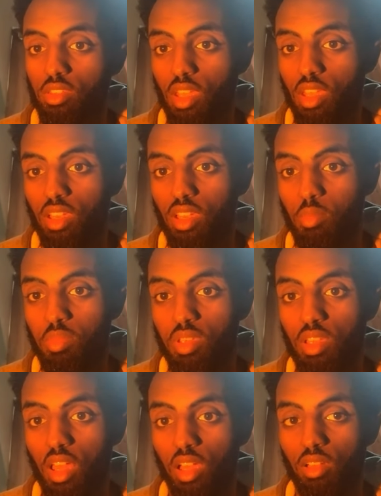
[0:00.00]
then it can
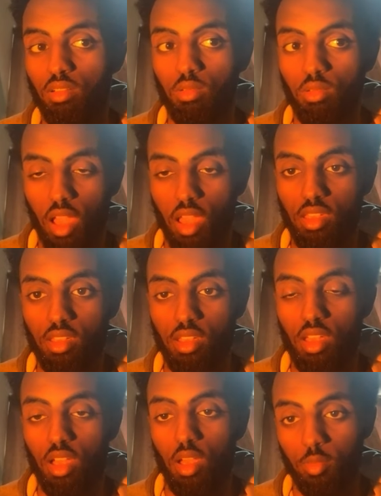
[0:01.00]
be like, okay,
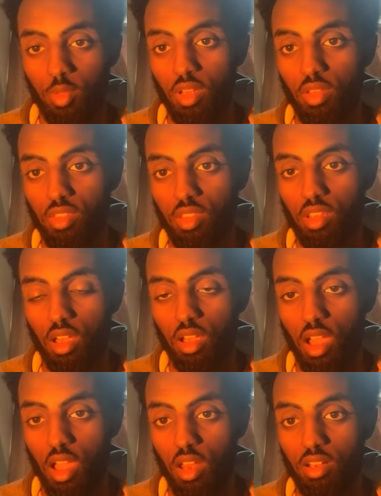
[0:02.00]
I'm doing everything that
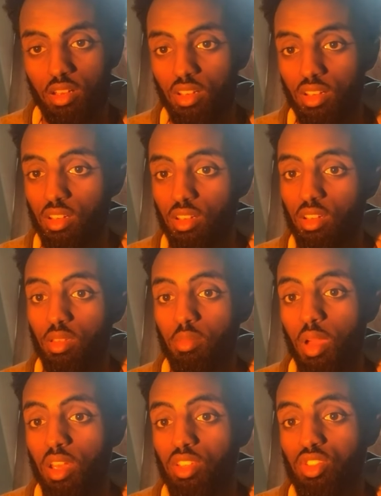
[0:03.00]
I can.
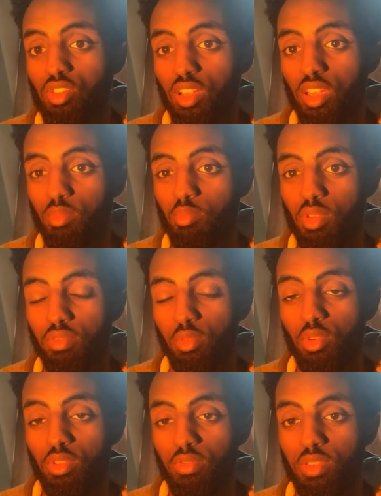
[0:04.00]
Manager's not giving me
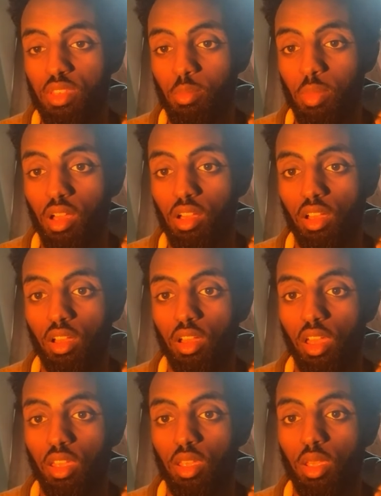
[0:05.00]
good feedback.
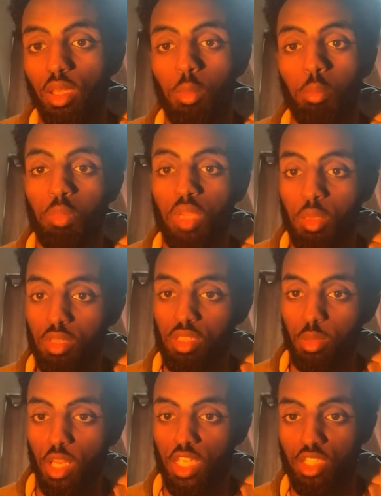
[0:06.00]
Okay, maybe
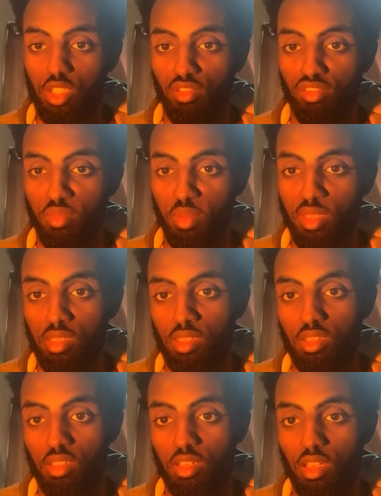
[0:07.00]
this really stuff for me.
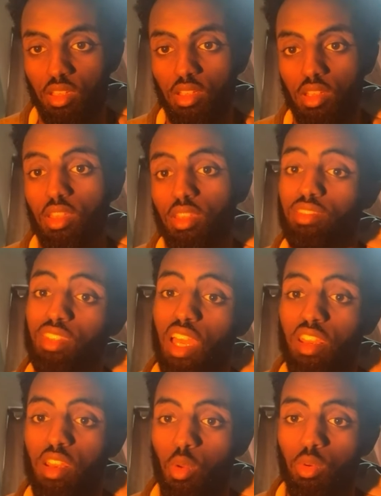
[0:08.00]
Okay,
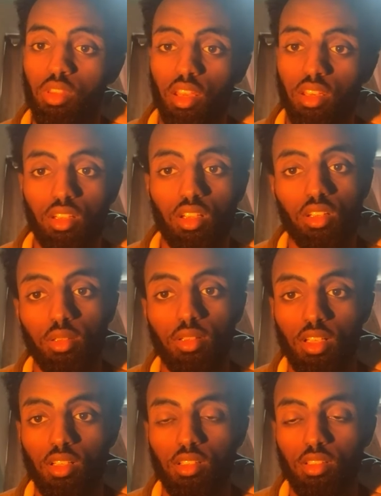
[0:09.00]
then and only then you can do
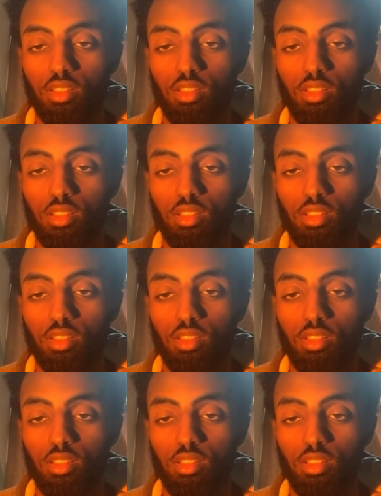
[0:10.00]
that.